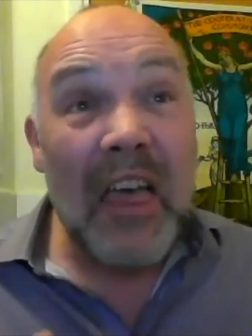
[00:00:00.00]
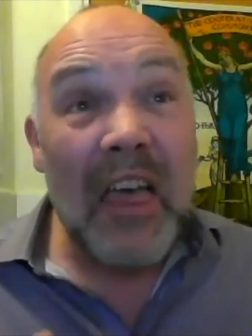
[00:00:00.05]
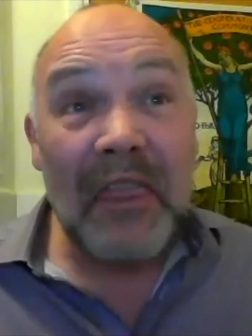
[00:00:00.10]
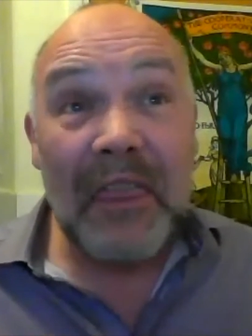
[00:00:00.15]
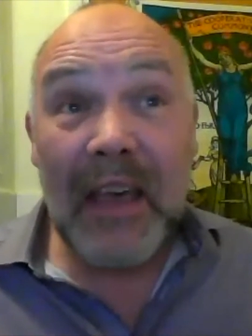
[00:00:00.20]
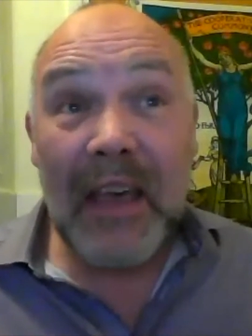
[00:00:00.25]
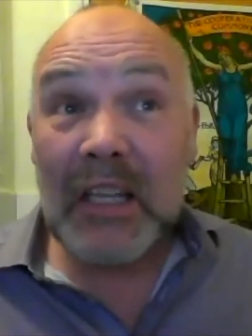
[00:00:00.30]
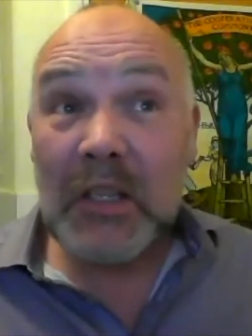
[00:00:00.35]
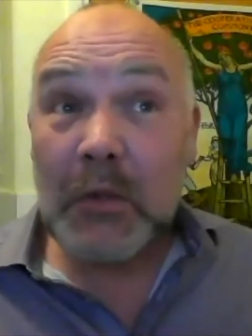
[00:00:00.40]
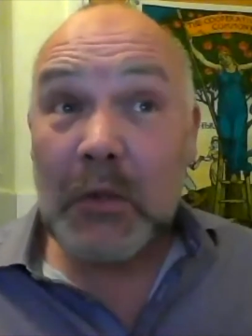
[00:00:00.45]

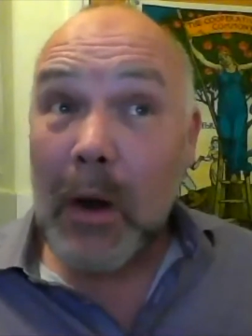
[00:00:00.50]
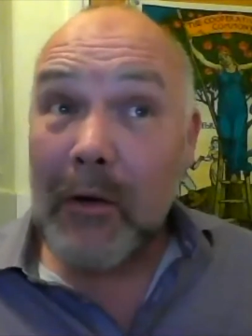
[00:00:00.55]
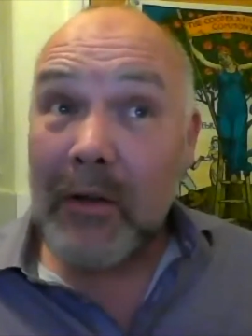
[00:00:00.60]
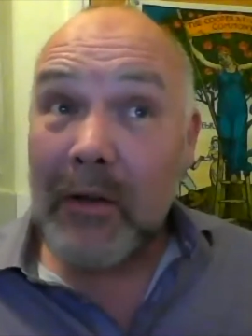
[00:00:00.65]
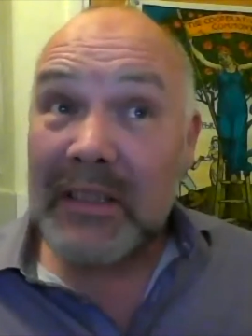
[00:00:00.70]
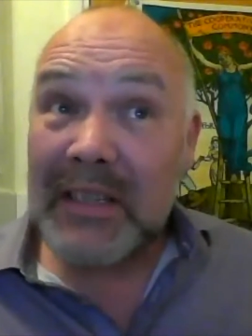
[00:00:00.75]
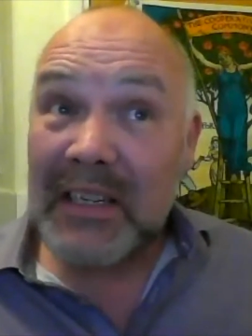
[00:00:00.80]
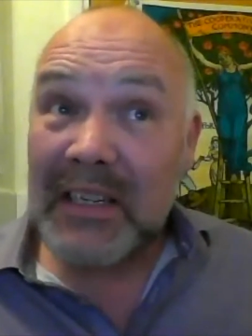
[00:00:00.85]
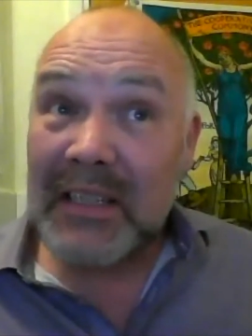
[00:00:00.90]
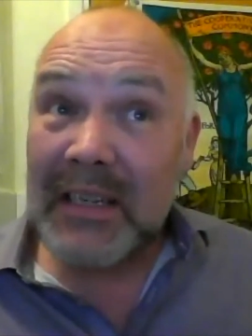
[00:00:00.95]
That's where
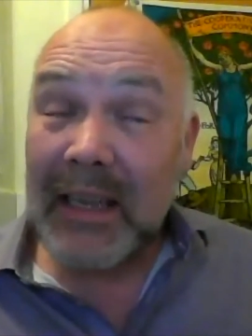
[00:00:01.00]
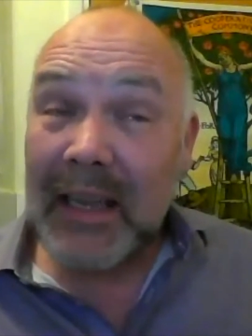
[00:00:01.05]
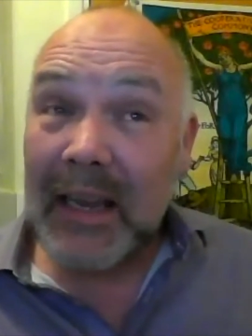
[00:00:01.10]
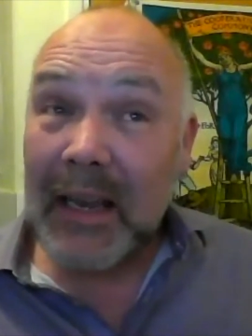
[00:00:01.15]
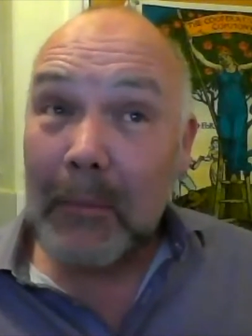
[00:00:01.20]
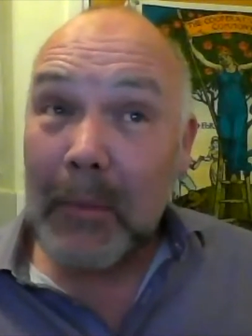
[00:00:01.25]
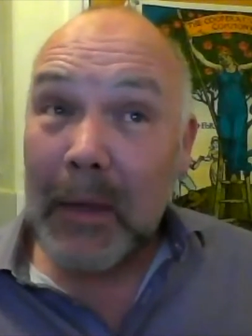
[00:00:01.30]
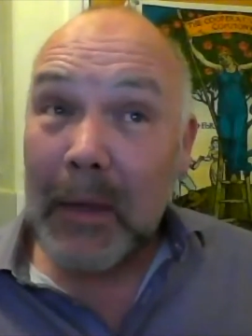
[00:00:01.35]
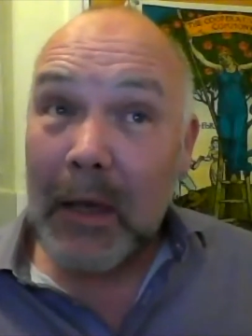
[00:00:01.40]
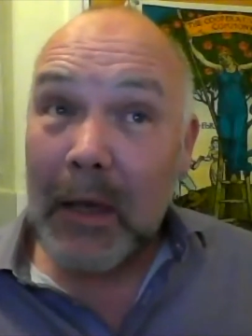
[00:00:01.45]
it's actually going
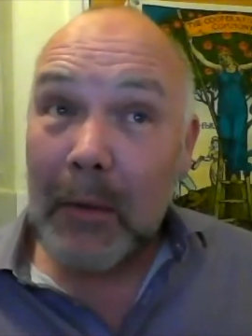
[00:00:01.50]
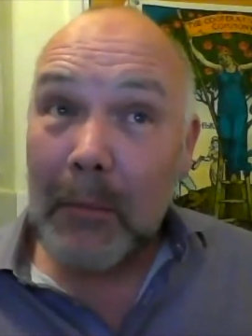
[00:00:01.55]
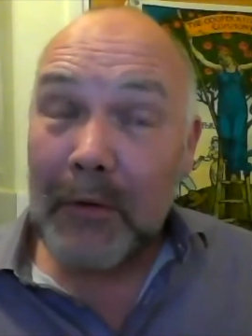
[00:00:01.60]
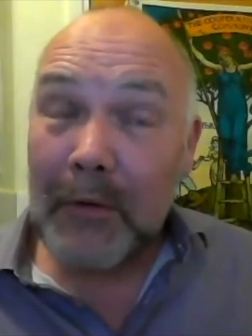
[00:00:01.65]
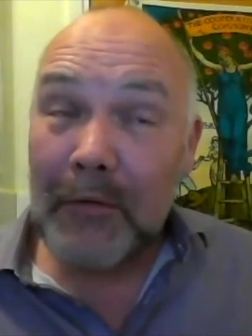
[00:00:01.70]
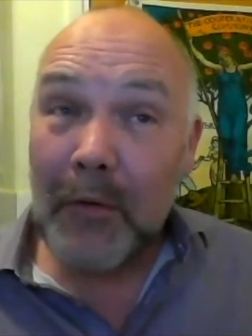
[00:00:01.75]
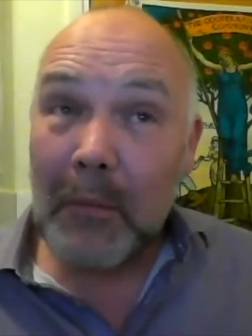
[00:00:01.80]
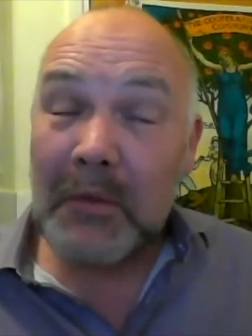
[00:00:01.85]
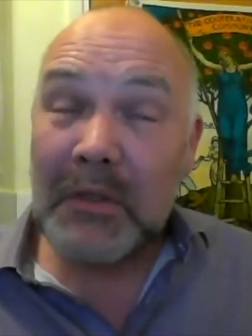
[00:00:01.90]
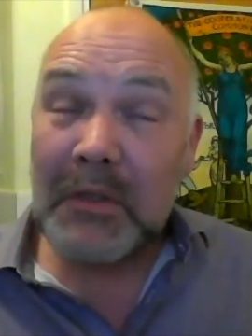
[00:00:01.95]
to be coming
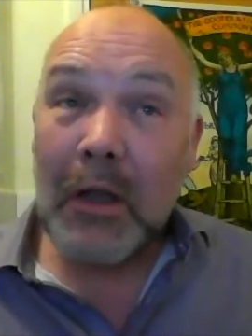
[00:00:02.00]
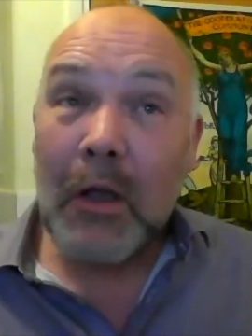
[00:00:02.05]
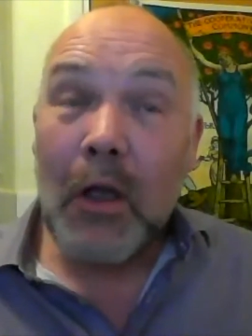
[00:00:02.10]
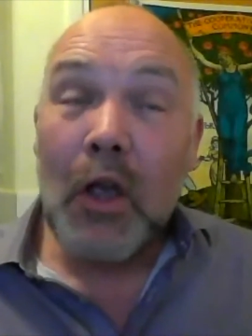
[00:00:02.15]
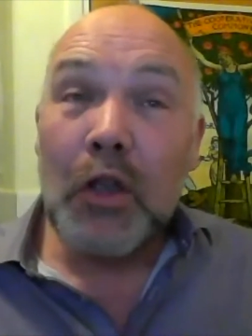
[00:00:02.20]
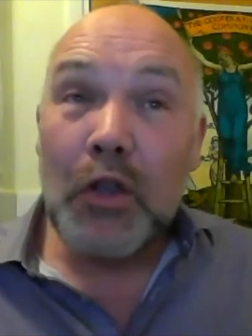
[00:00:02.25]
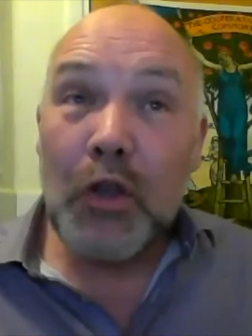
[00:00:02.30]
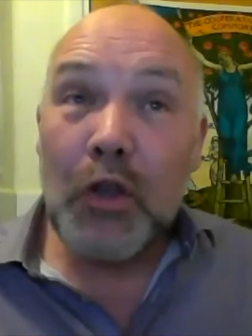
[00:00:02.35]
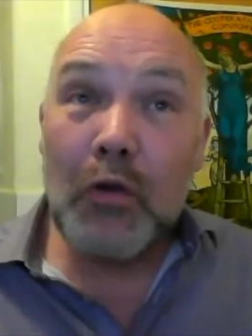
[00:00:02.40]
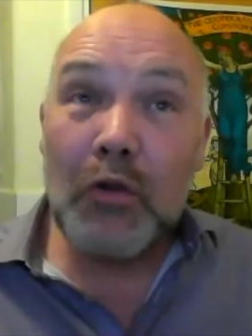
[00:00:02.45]
from. So
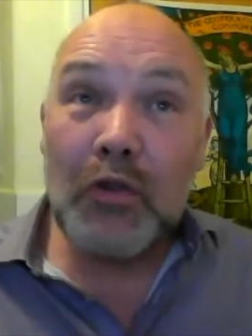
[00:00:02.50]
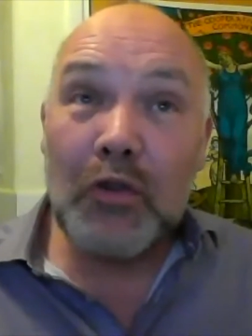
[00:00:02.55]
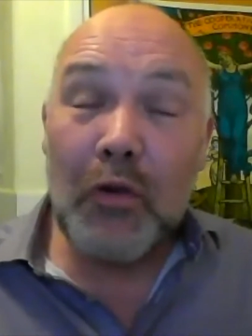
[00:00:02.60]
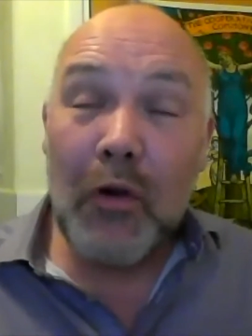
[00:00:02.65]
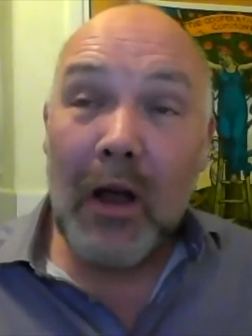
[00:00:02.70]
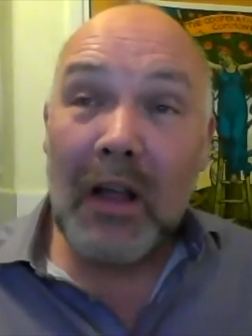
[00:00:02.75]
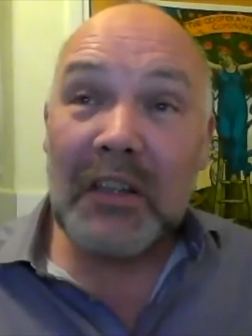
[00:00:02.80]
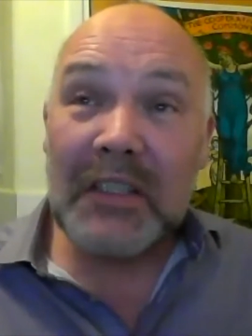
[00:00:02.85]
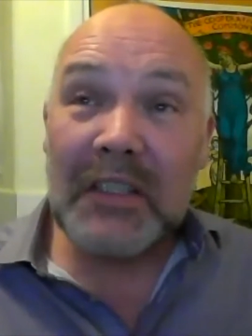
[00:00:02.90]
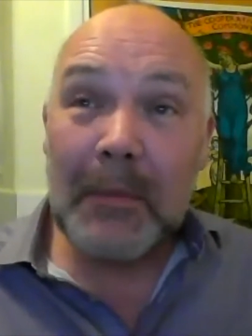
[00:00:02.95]
huge
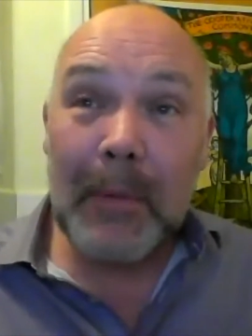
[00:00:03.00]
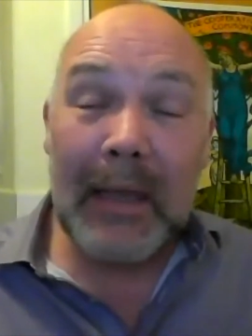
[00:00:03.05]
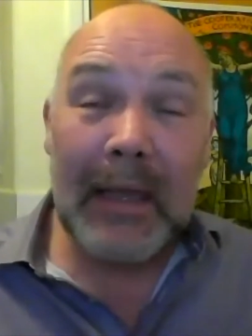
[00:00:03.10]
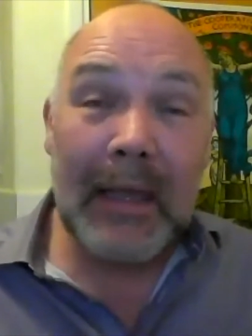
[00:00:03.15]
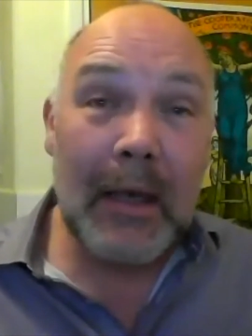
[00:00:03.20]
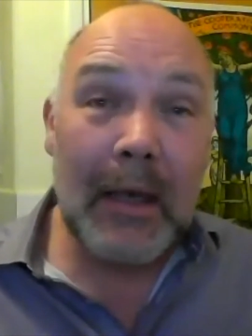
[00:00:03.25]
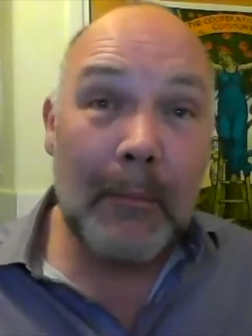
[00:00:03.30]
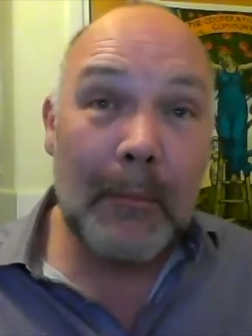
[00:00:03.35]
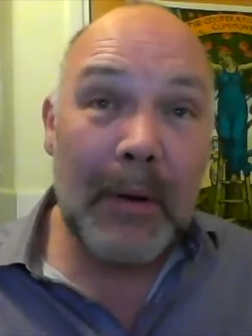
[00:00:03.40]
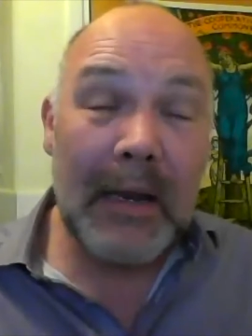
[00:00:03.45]
grants to big
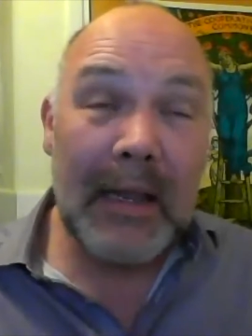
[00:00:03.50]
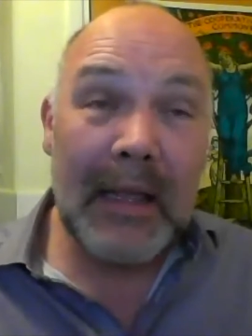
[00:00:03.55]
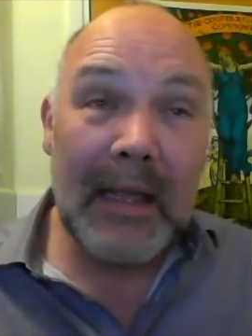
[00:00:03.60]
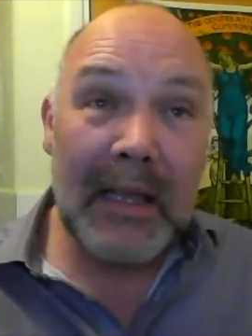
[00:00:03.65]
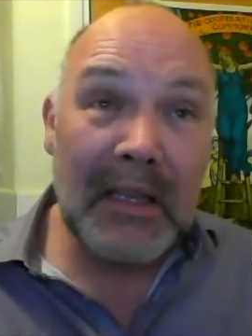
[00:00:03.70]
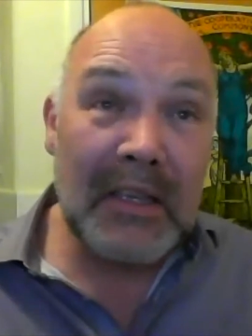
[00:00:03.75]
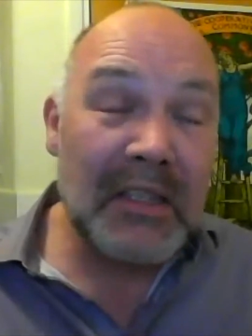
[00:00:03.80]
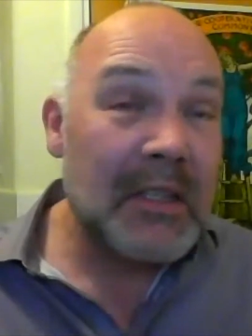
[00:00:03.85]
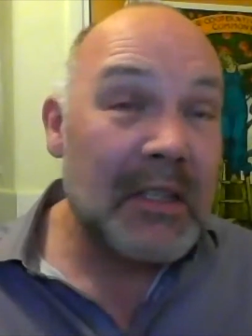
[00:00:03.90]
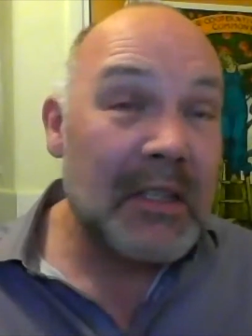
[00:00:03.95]
companies